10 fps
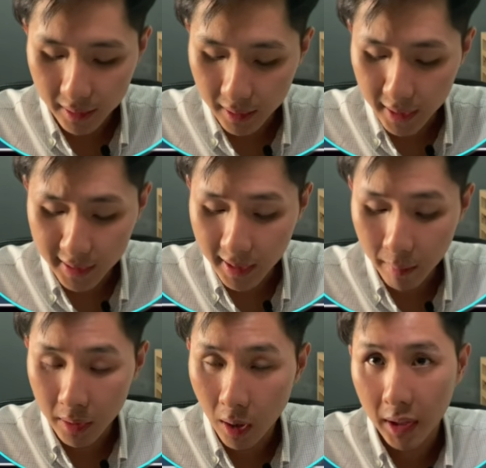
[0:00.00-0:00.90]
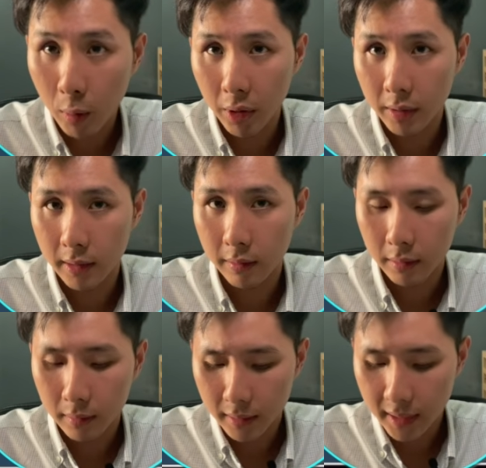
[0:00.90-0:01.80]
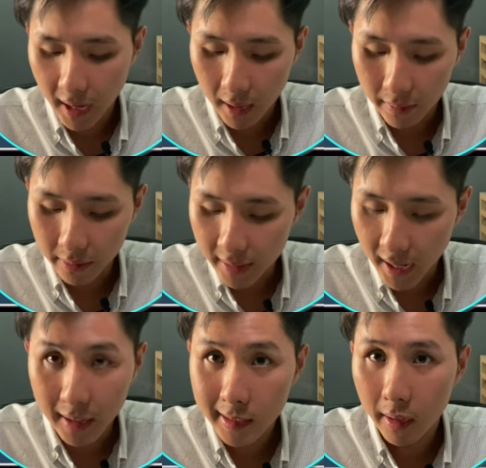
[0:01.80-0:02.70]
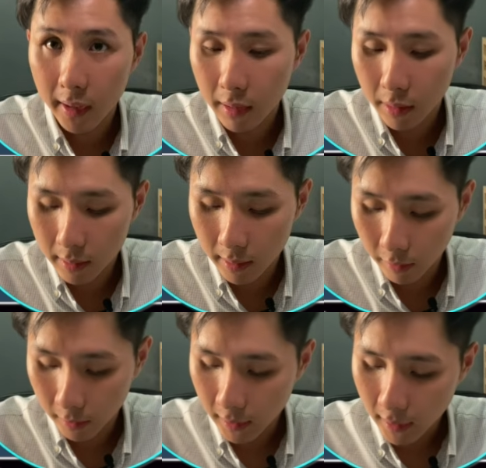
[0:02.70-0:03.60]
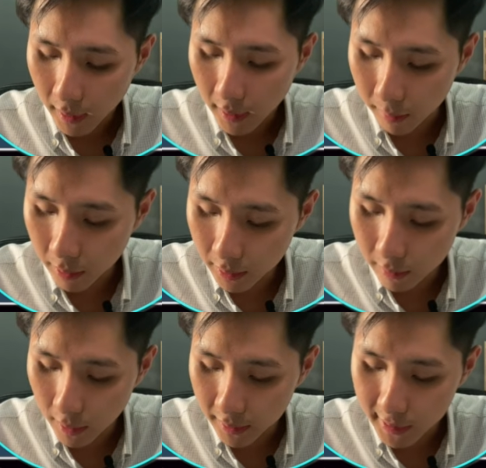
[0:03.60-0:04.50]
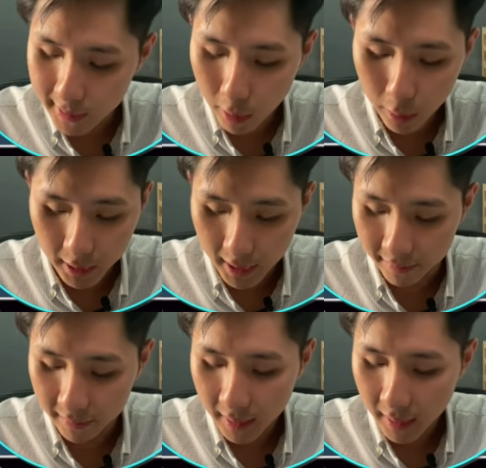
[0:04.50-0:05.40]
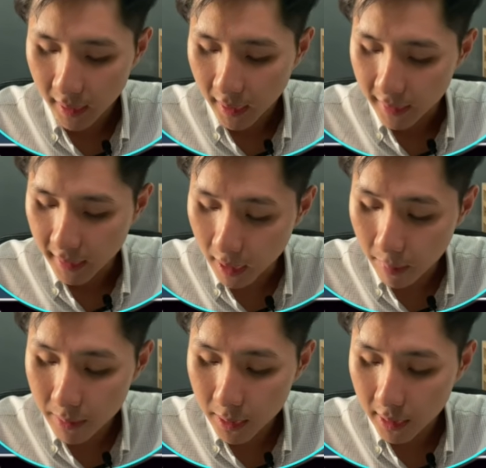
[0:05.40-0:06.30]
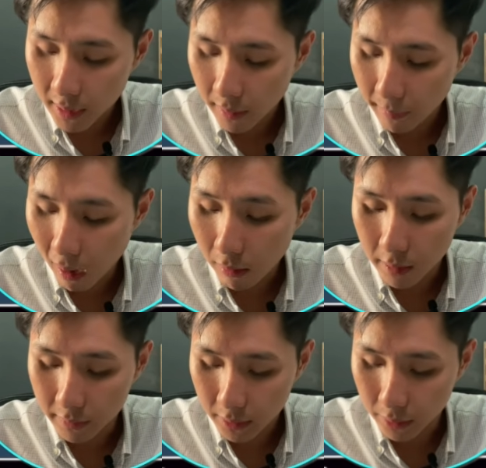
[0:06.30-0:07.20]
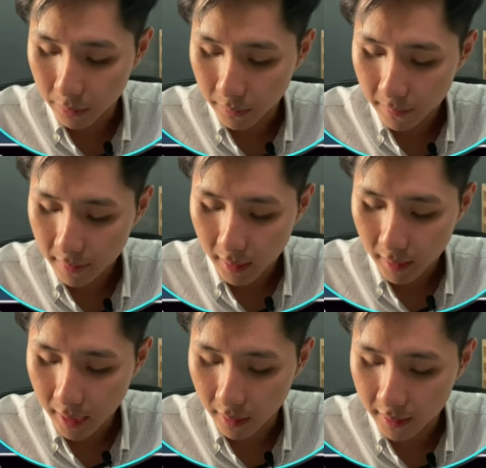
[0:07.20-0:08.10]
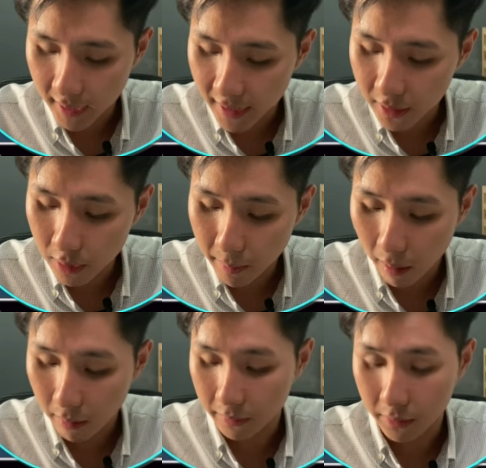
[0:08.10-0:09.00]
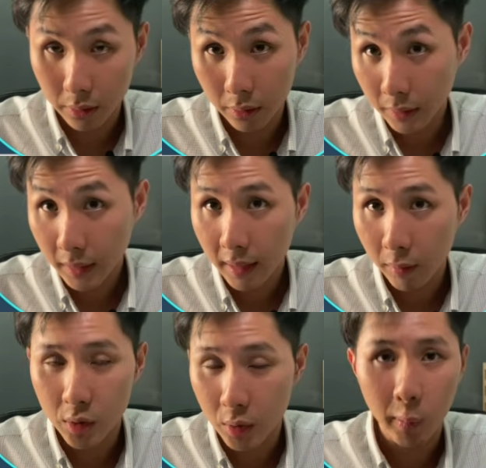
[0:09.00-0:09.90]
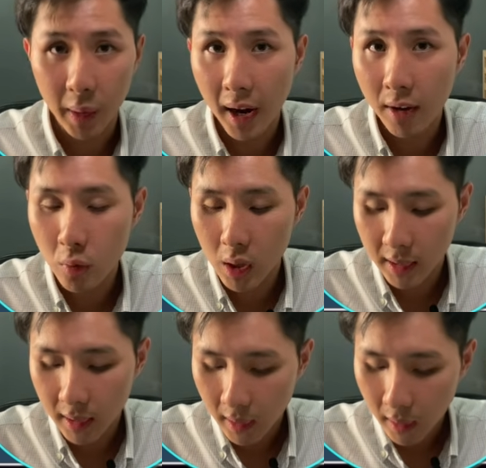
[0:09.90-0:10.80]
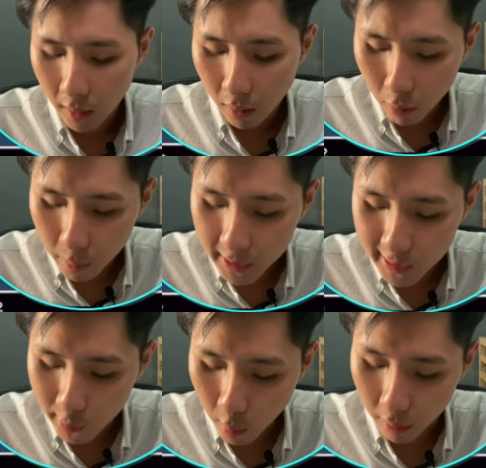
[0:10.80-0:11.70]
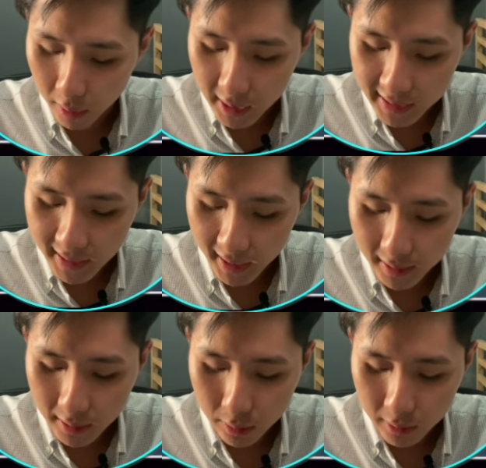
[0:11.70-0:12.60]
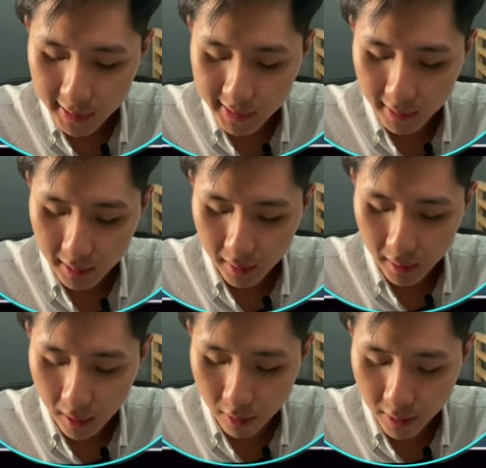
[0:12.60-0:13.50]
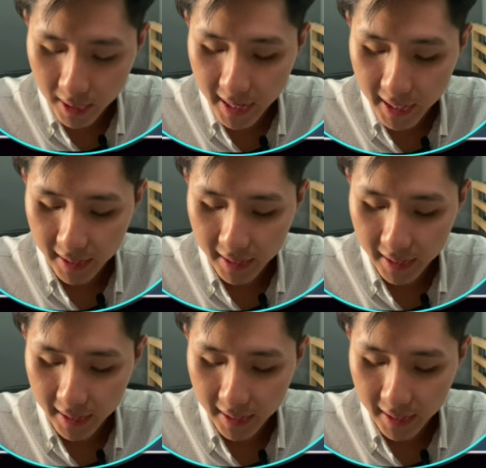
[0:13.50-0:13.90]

is the number not equal to 0? Yeah, 10 is not equal to 0. I'm going to run this code again. Number power of 2. I got 10 to the power of 2, which is 100, will be stored, assigned into this array